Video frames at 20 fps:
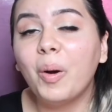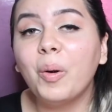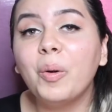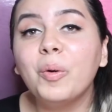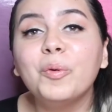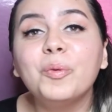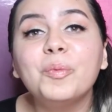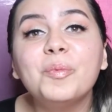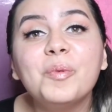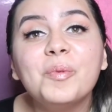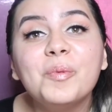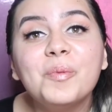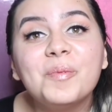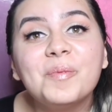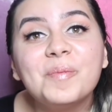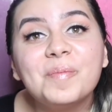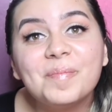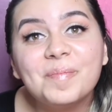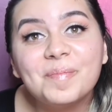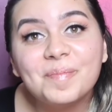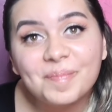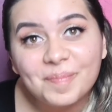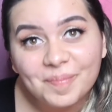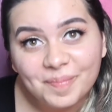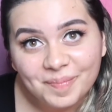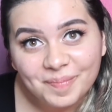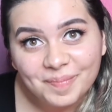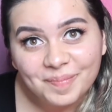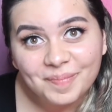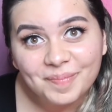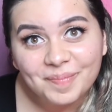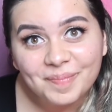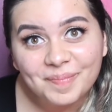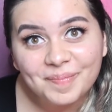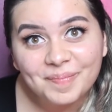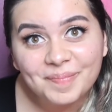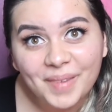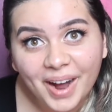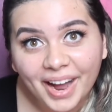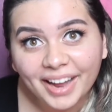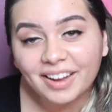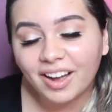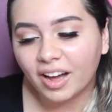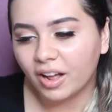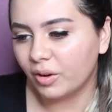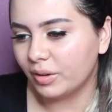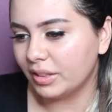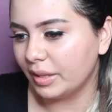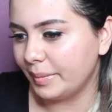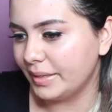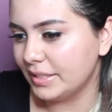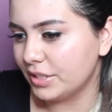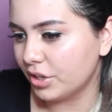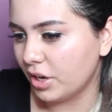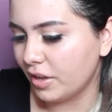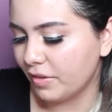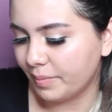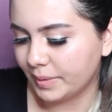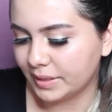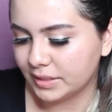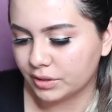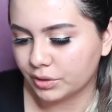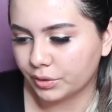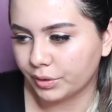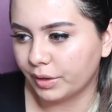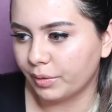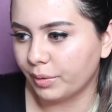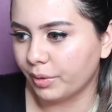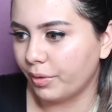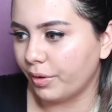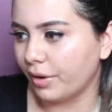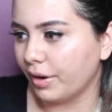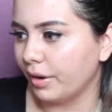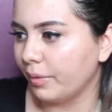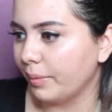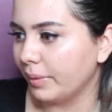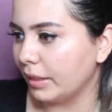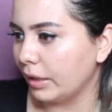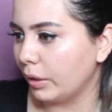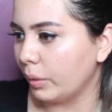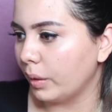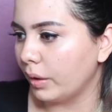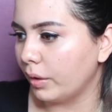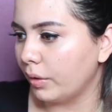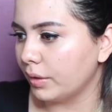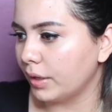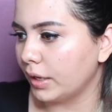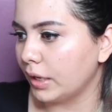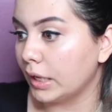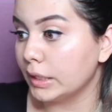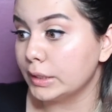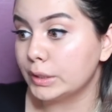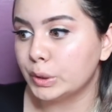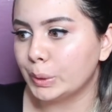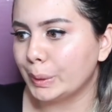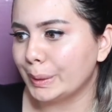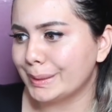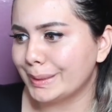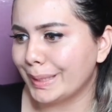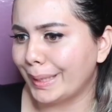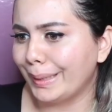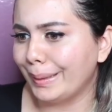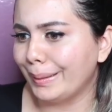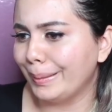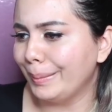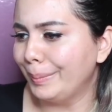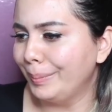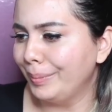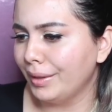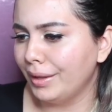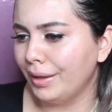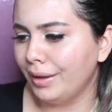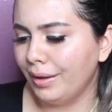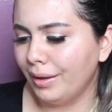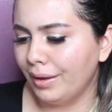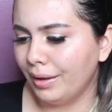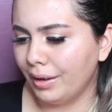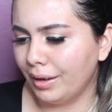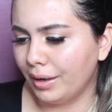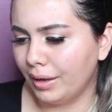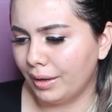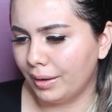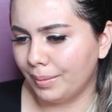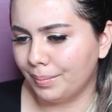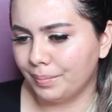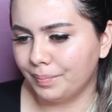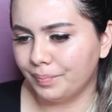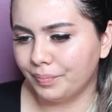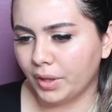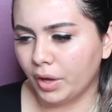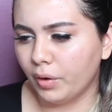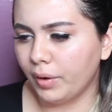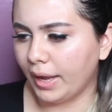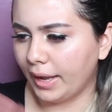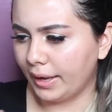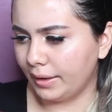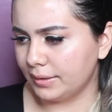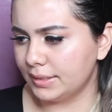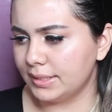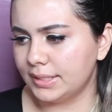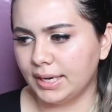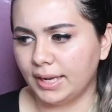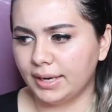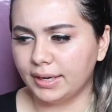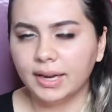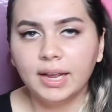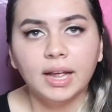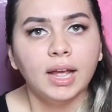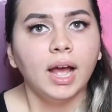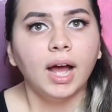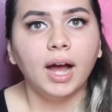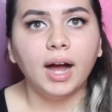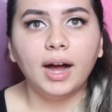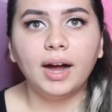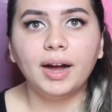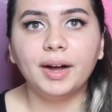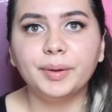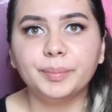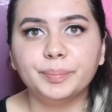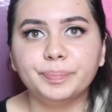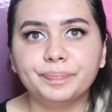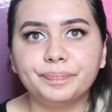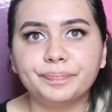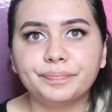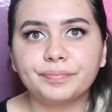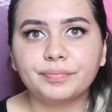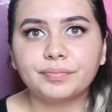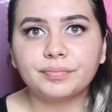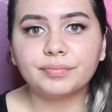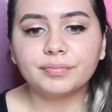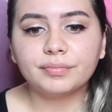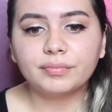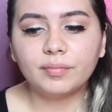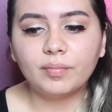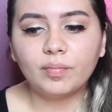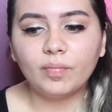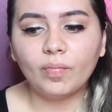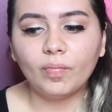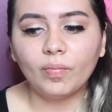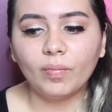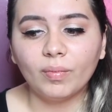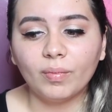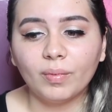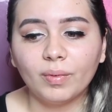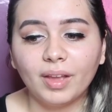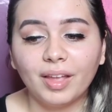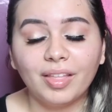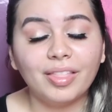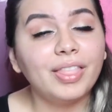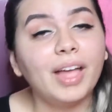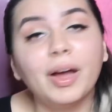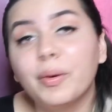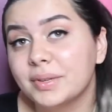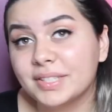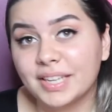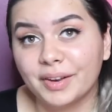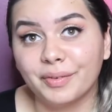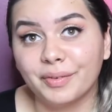Oh my God. Oh, let me turn off my screen recording really quick. Hold on, I got too excited. Okay, it's done. That was